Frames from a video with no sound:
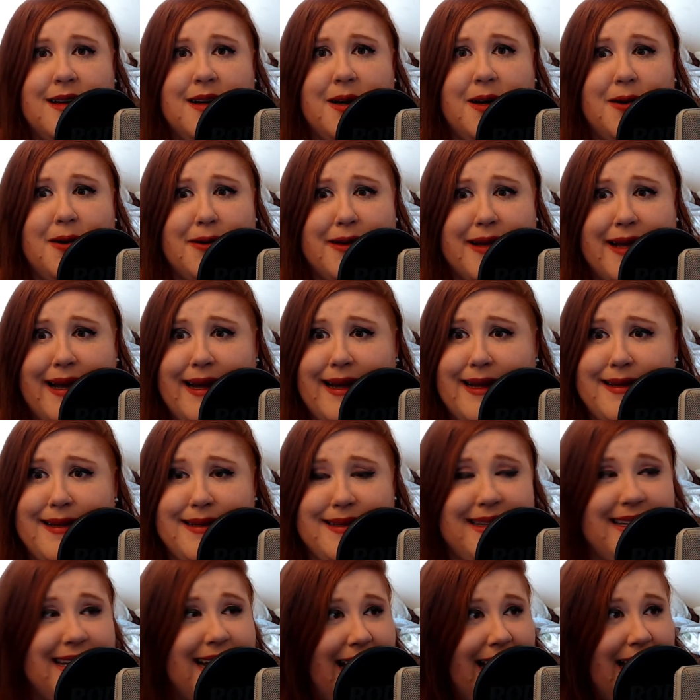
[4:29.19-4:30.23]

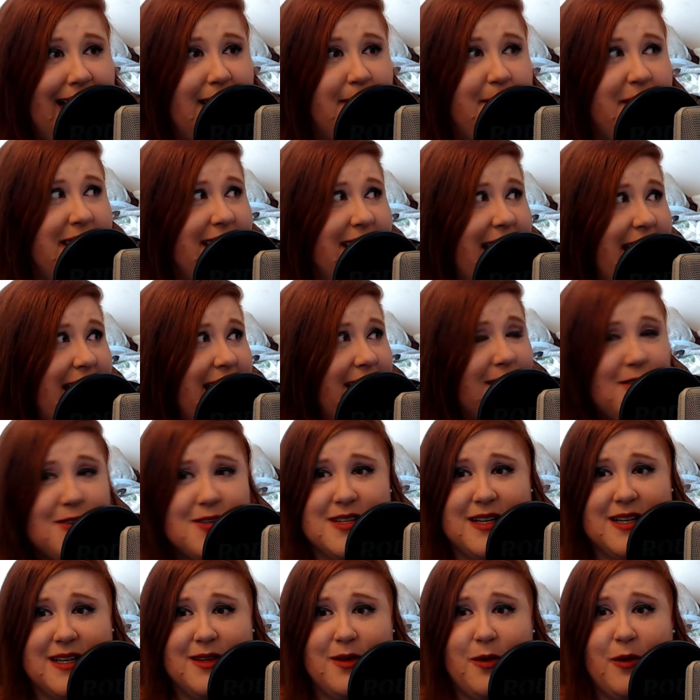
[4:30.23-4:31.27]
Okay, yeah, I mean, the
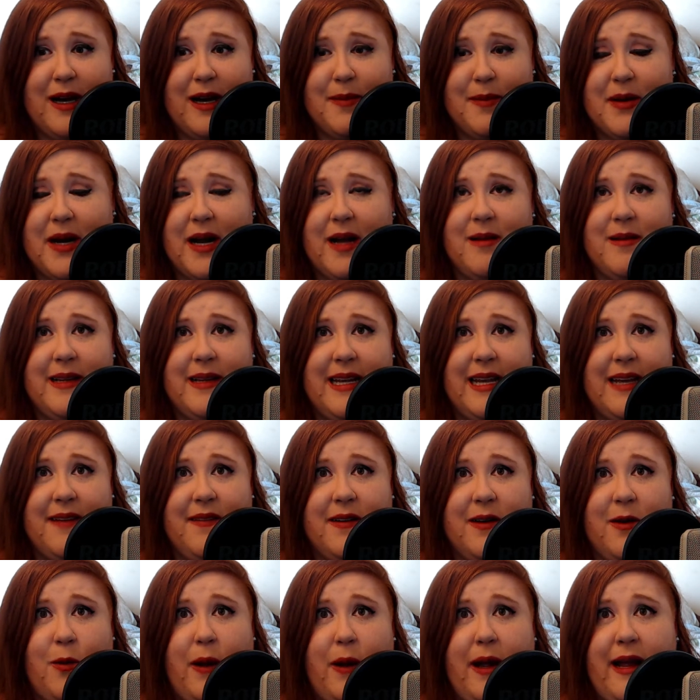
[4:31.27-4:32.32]
antlers on the wall probably give
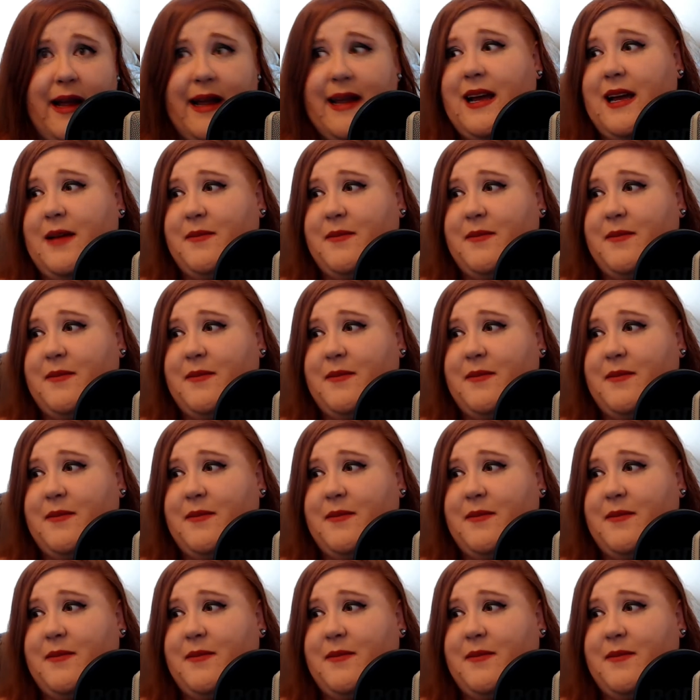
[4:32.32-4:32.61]
it away.